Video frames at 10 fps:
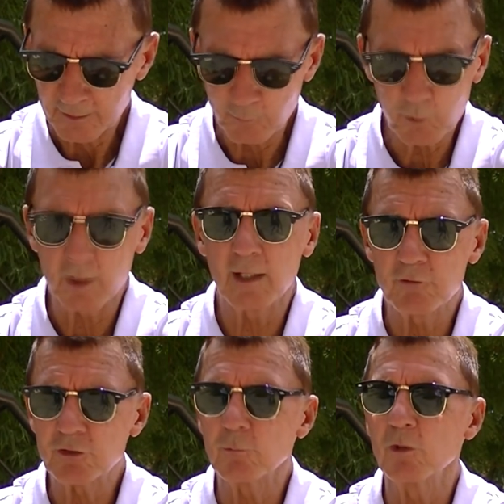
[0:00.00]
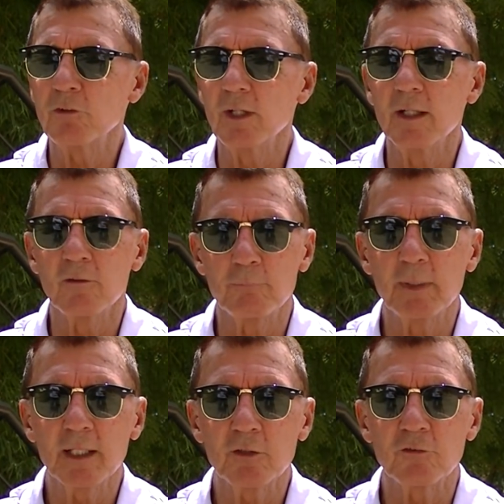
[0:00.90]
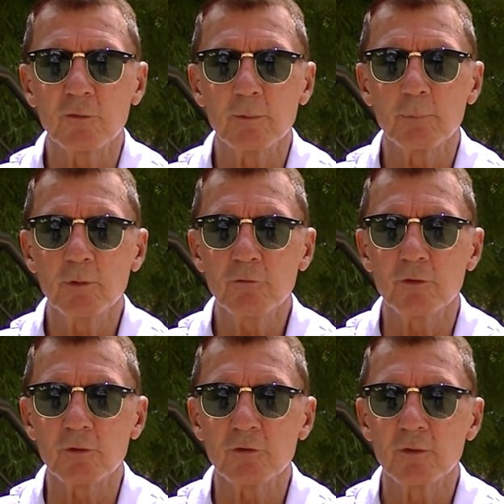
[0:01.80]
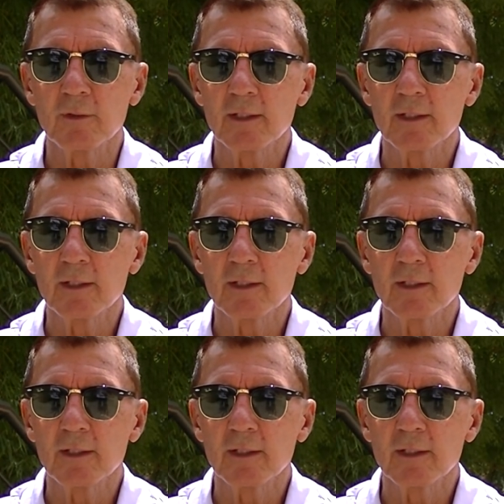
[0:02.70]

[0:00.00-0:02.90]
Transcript: there obviously wasn't enough beds for the prisoners.